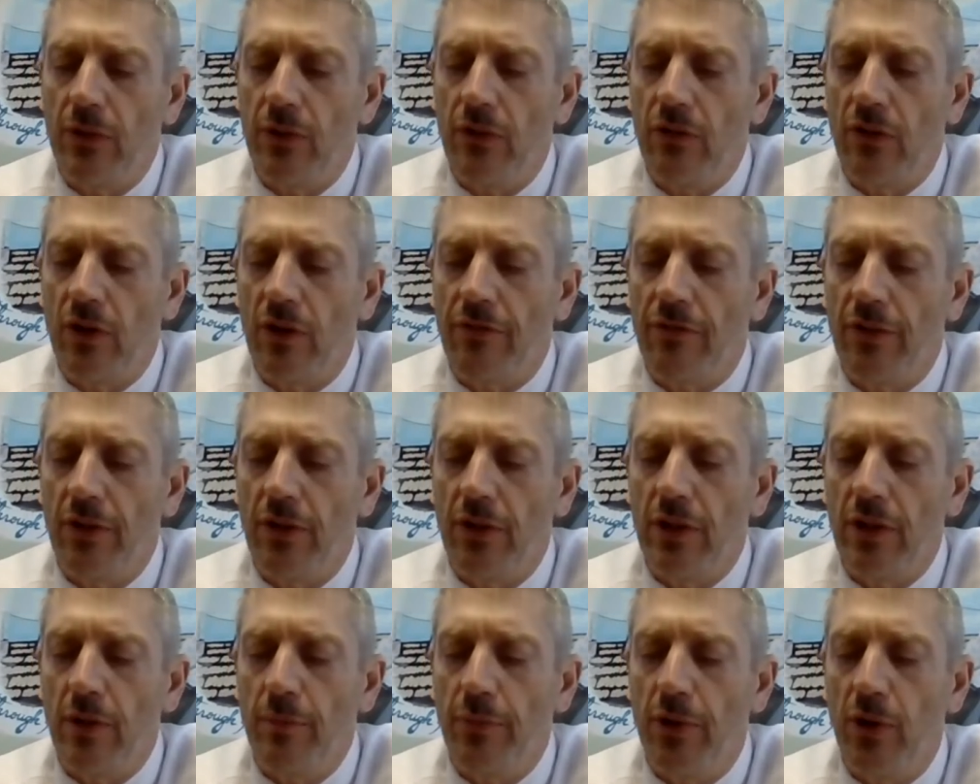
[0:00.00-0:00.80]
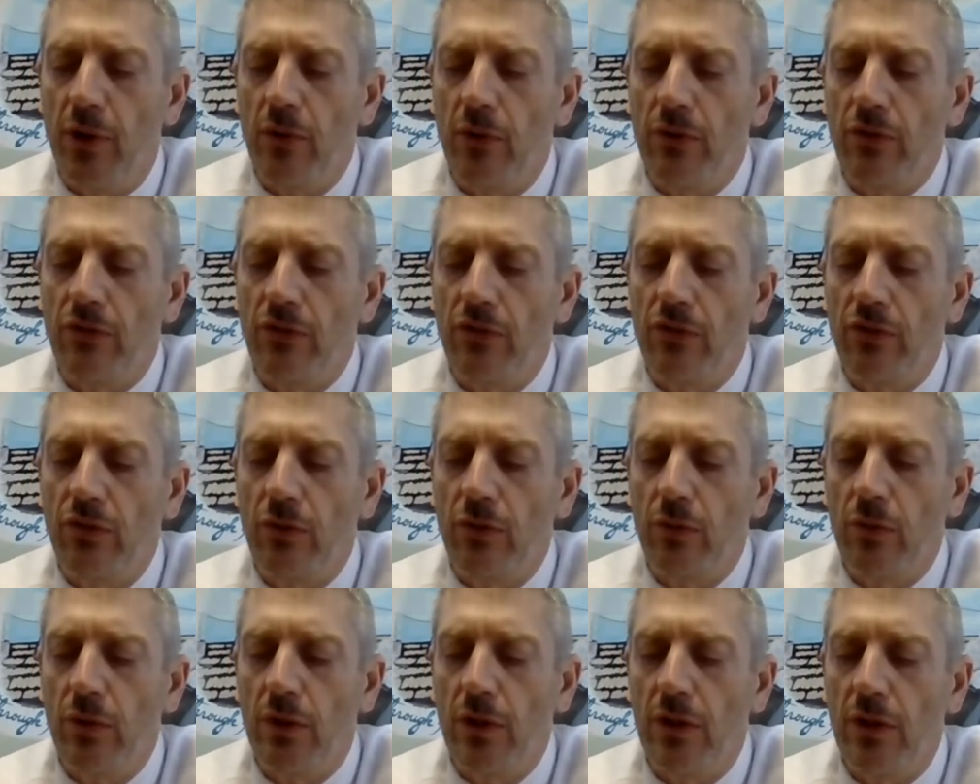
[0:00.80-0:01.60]
definitely opposed
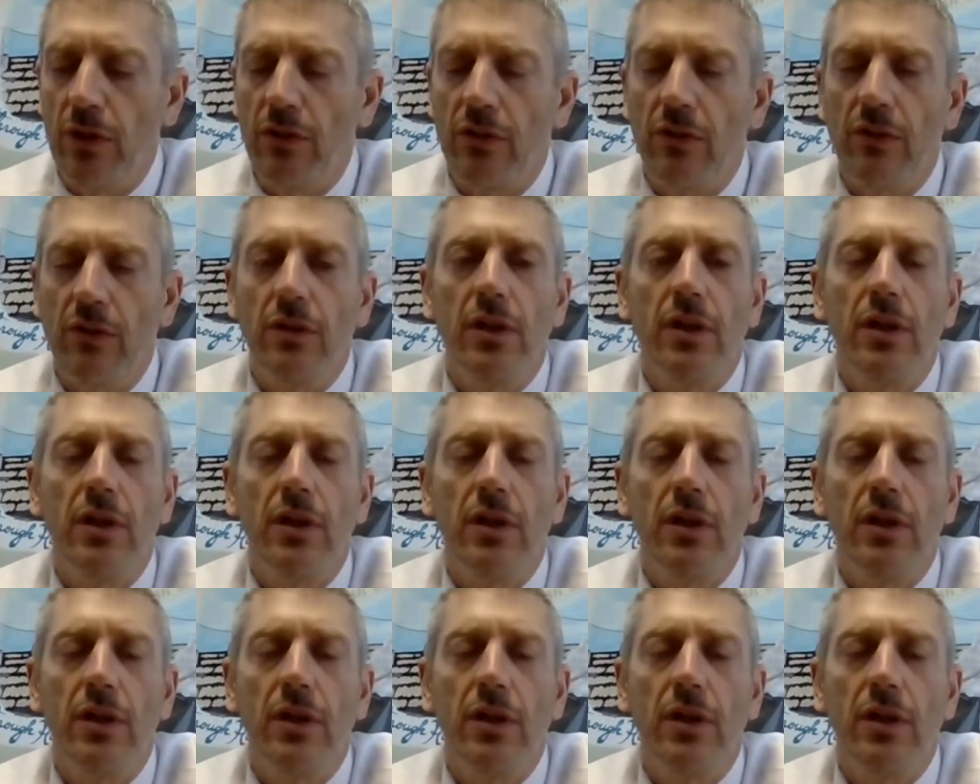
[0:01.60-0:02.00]
to